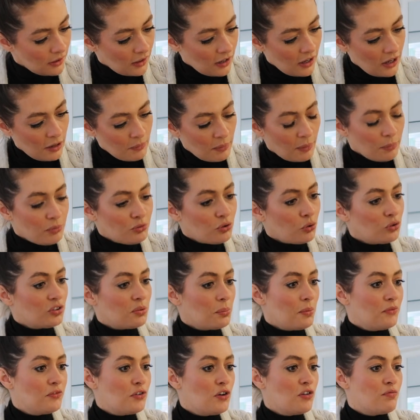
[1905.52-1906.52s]
Um, I'm sure
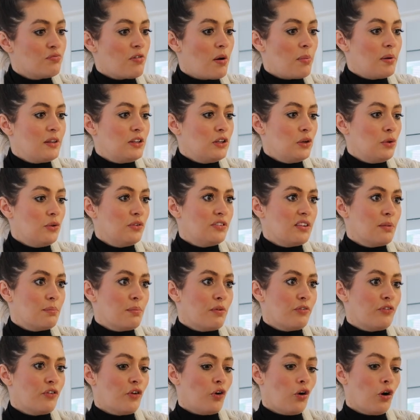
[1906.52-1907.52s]
some of you have probably used them
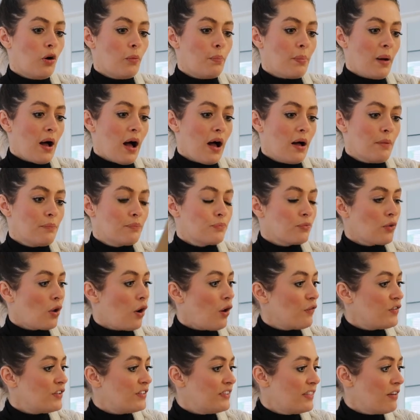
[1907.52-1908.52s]
before, but
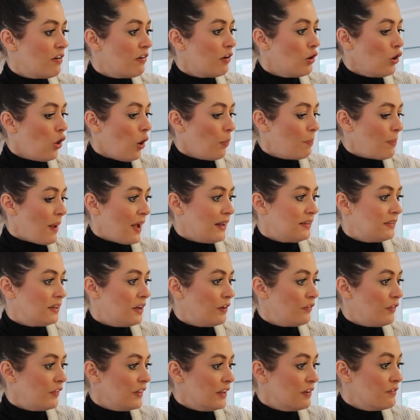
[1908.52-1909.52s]
obviously they're a lot
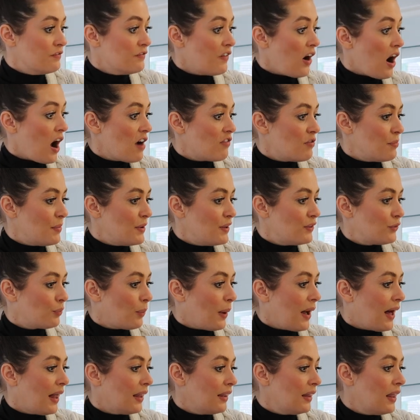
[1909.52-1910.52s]
better for the environment as
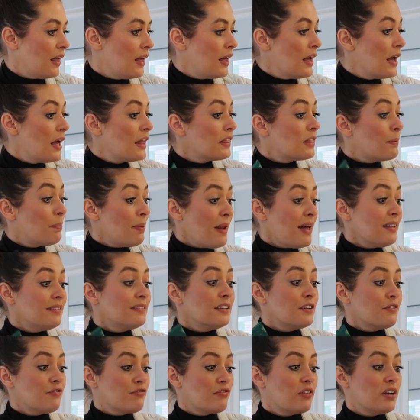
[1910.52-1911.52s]
well. The
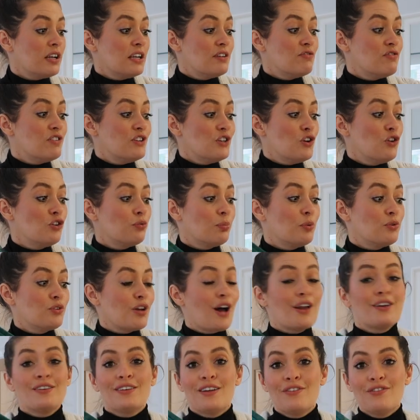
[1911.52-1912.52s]
plastic-free reusable
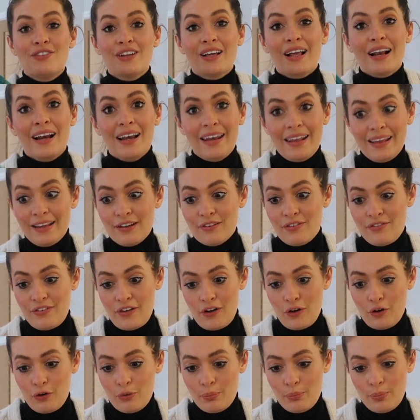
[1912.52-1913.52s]
alternative to cling
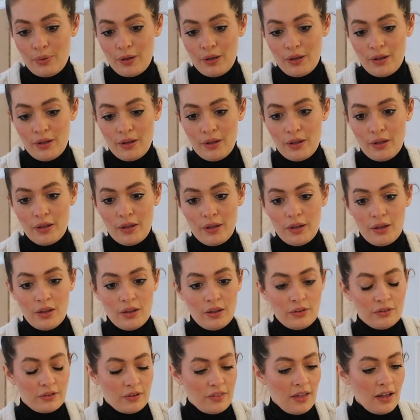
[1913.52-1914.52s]
film.
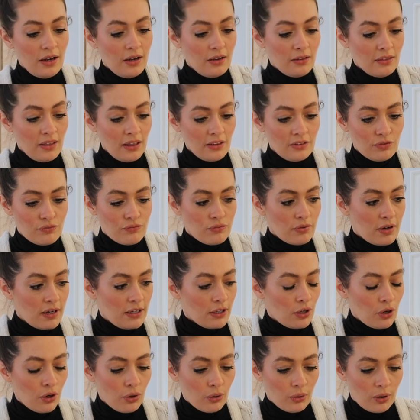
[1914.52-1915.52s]
So they look, that's
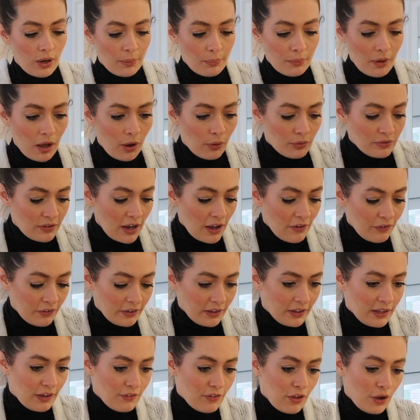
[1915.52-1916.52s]
really cool. i will
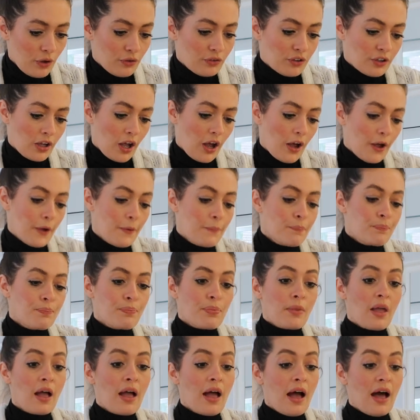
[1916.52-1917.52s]
definitely give those a go
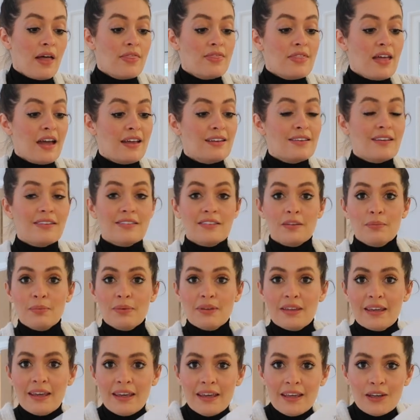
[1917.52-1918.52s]
and then some
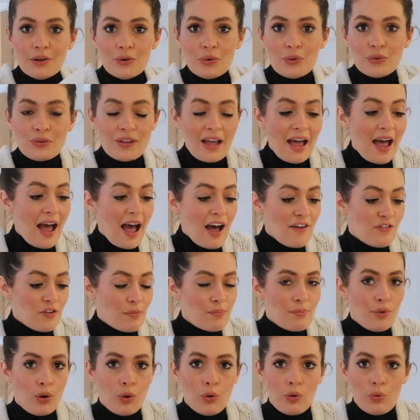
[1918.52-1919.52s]
Kiehl's
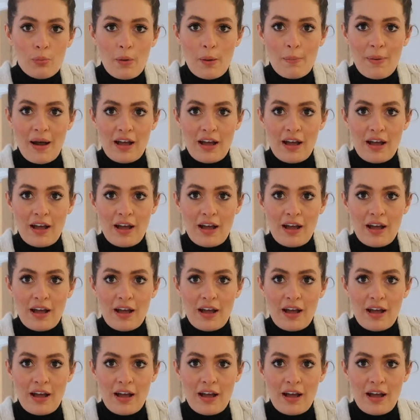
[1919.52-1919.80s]
affirm, oh my